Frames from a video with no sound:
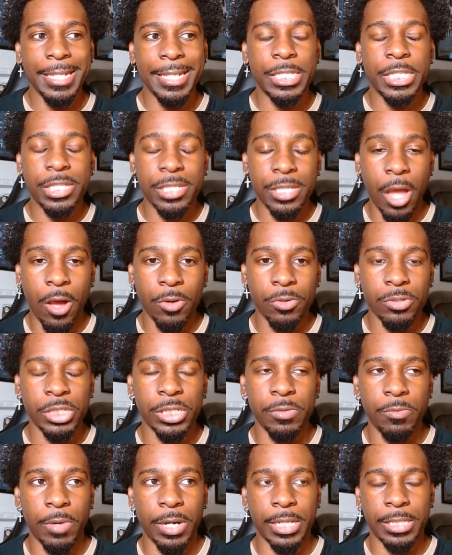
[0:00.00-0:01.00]
And so
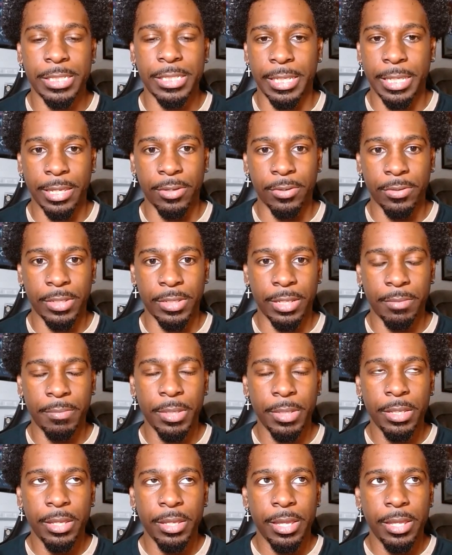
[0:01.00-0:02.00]
she wanted to kill them.
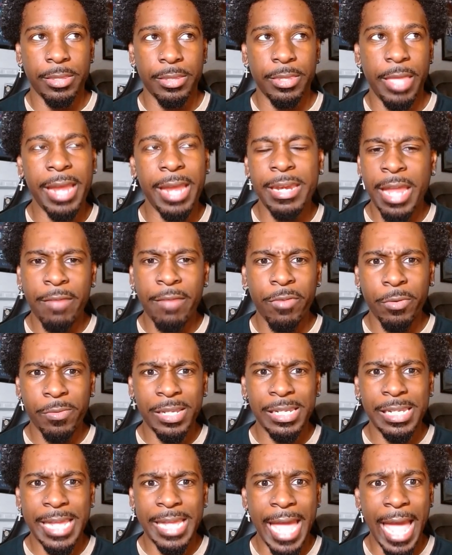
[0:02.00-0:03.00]
That never
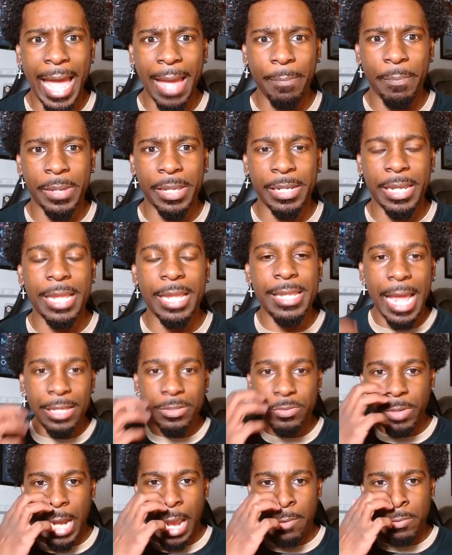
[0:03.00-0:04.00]
really happened. And
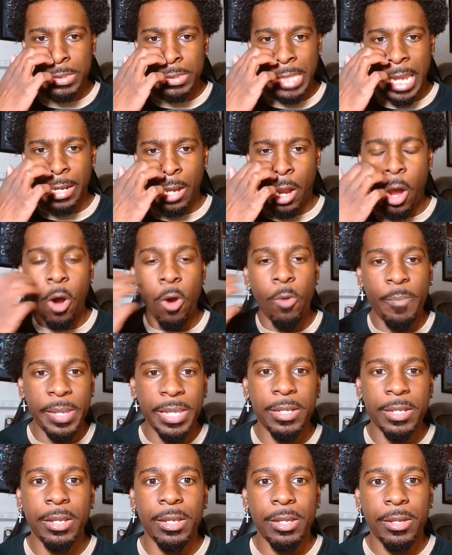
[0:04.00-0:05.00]
that's what I was like
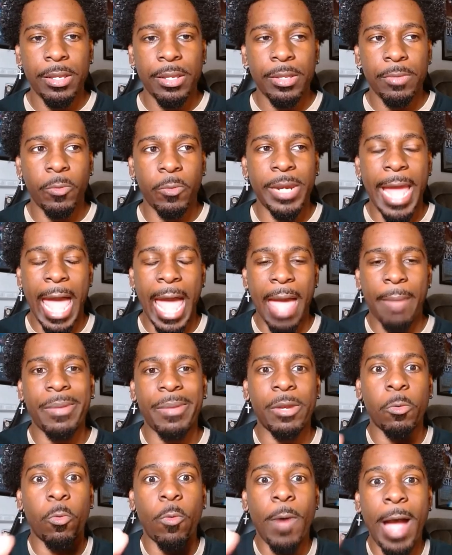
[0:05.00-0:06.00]
hoping would
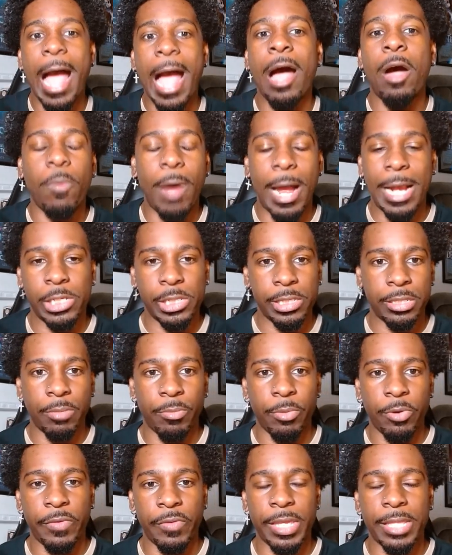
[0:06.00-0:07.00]
happen while watching the
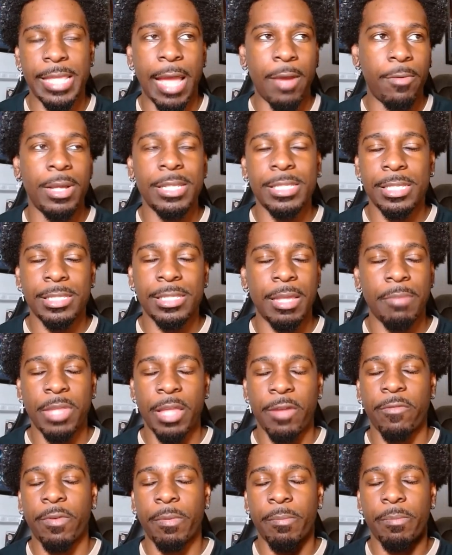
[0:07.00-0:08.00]
movie. That wasn't
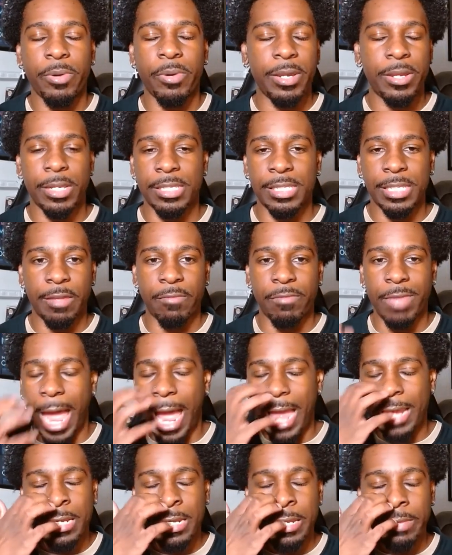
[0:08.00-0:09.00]
something from preconceived.
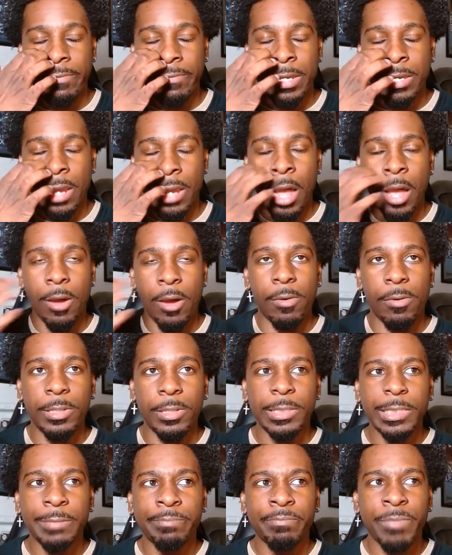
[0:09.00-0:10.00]
I didn't even know
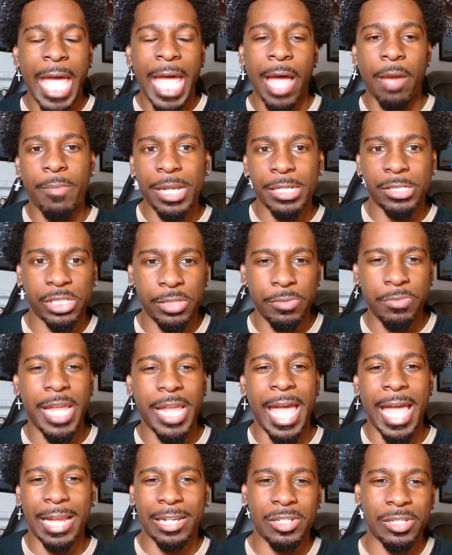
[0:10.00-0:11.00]
how much she would
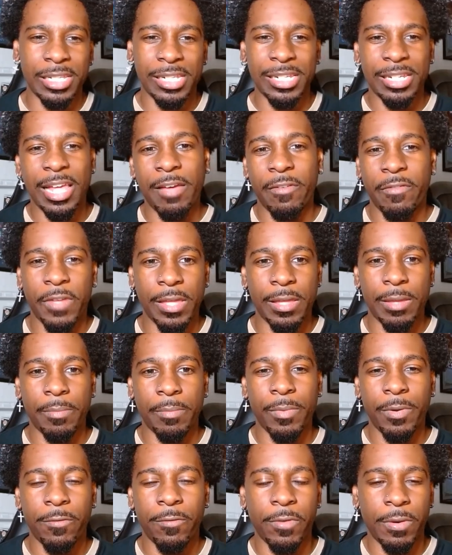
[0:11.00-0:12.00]
actually love
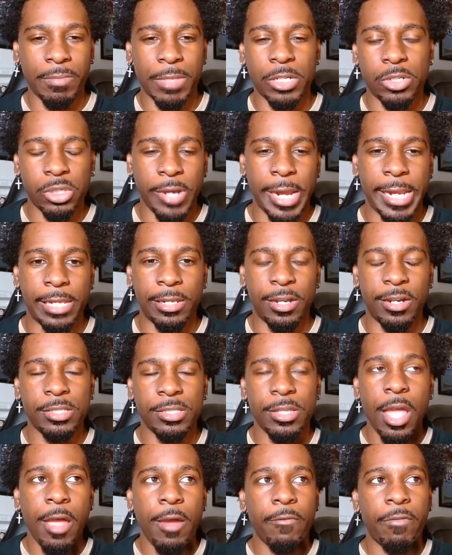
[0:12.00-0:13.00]
him from the
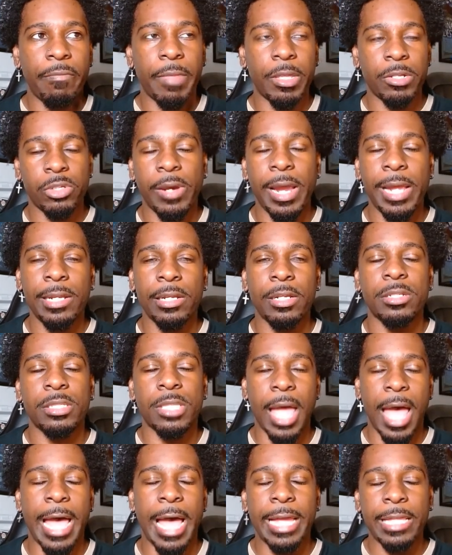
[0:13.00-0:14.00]
trailers. From the trailers,
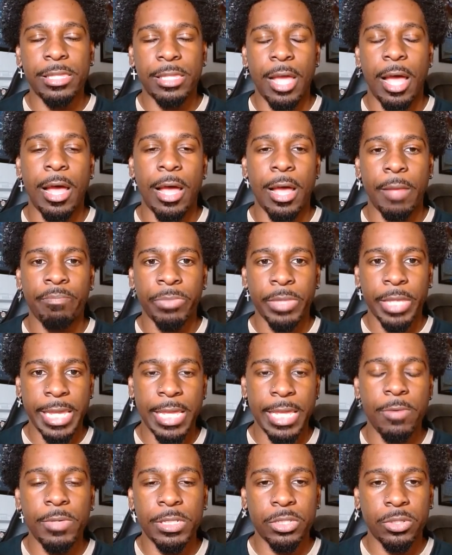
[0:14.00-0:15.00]
I thought
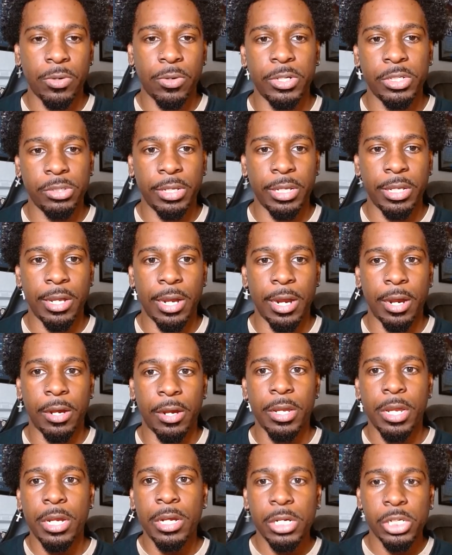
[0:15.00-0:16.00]
he was torturing
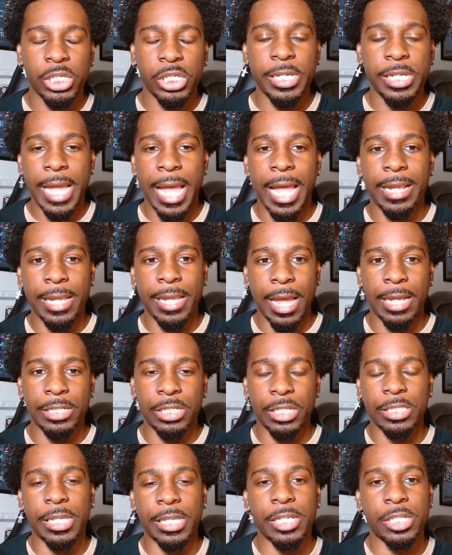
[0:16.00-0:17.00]
her. She got
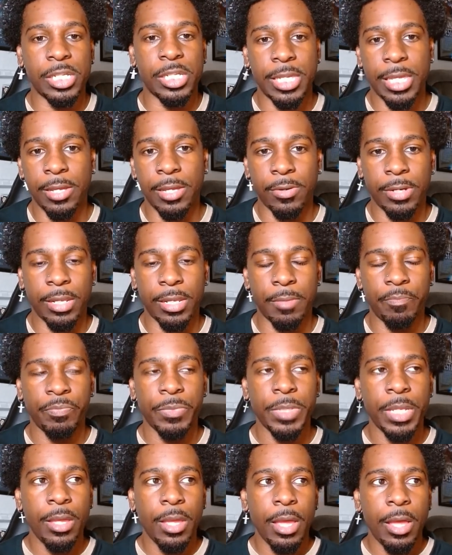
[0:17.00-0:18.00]
conscious and she killed him.
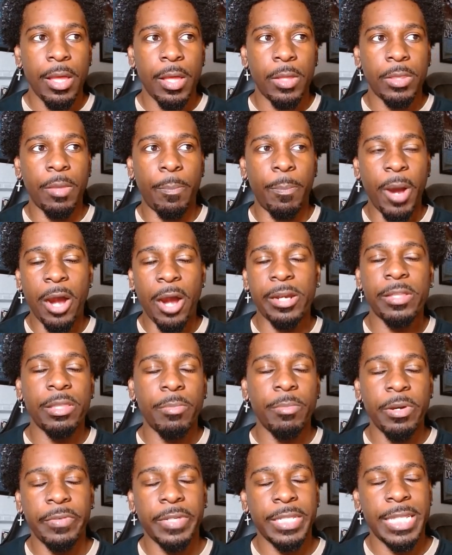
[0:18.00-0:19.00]
The part of
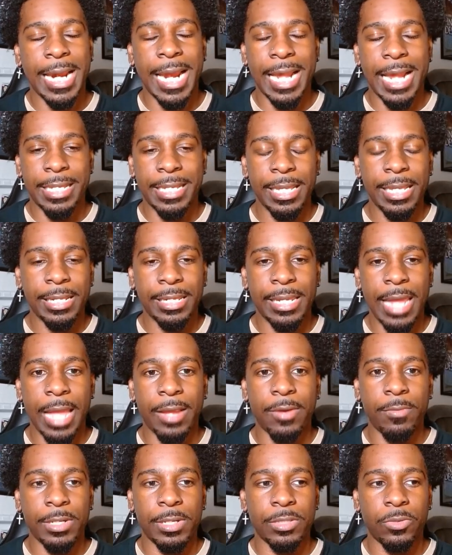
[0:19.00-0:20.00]
the movie that I did
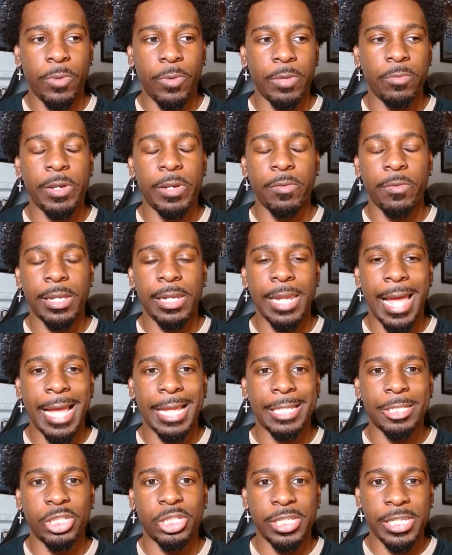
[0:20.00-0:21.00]
like was when we
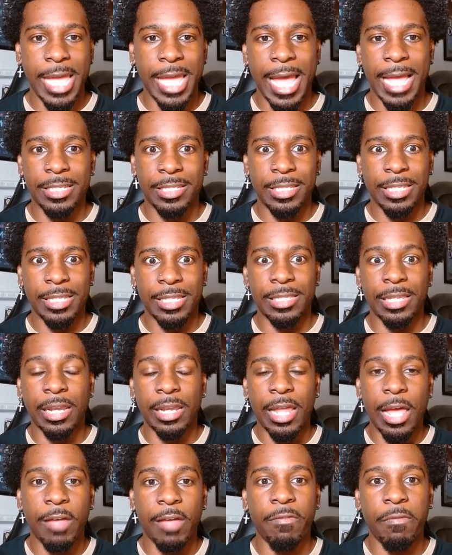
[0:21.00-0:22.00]
realized she has this
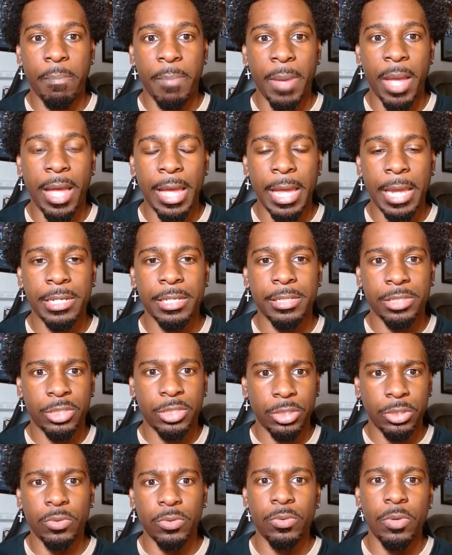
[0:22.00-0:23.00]
love bond
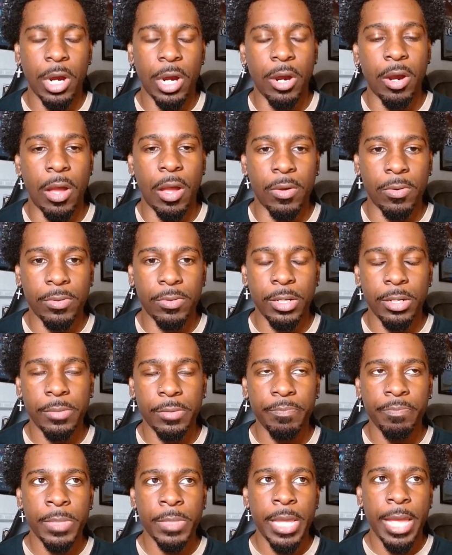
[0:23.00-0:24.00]
to her
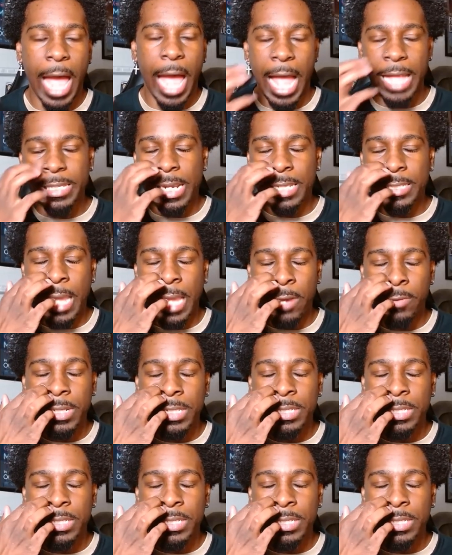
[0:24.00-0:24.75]
owner. I thought that